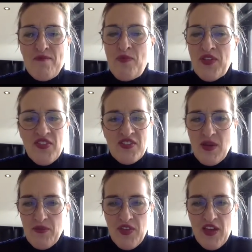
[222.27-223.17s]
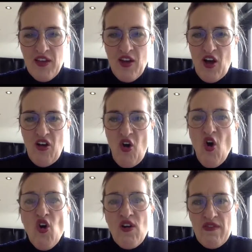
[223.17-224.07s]
But there's something
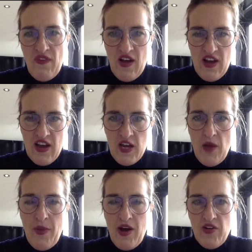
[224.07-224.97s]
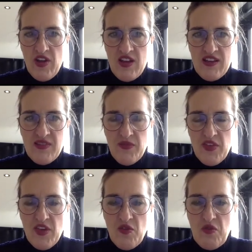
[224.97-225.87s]
horrifying about it. It's
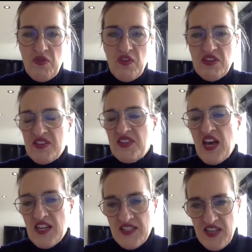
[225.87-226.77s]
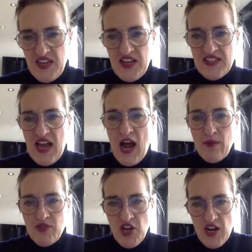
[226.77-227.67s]
something we feel disgusted. It's
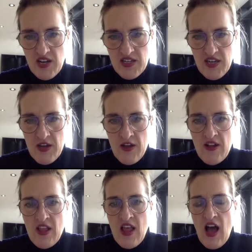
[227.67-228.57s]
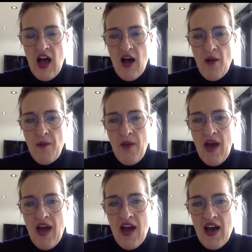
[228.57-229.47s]
abject.
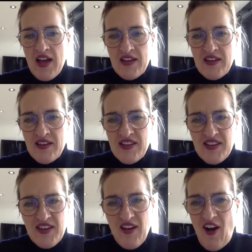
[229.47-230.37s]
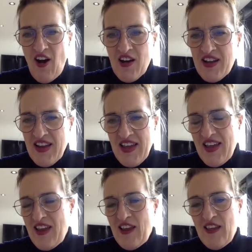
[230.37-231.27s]
And
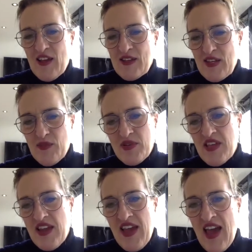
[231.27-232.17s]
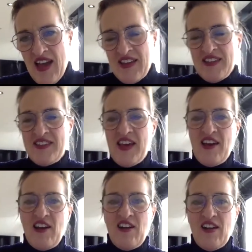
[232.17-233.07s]
oddly, you can see the prosthetic hand is
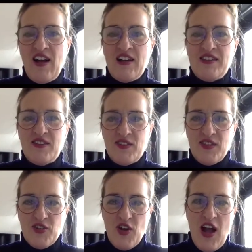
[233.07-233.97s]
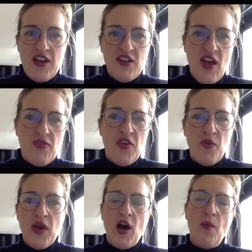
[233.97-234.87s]
there, etc., etc. And then
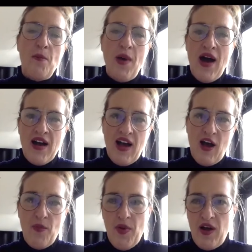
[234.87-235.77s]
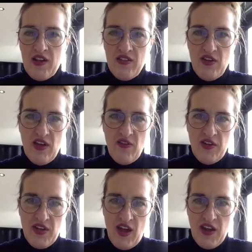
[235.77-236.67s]
we come back up out of the
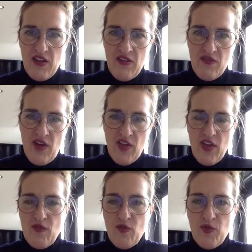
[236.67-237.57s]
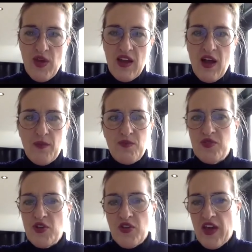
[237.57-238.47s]
uncanny valley when we get up
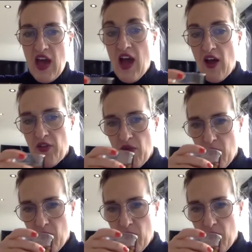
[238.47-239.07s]
to like a healthy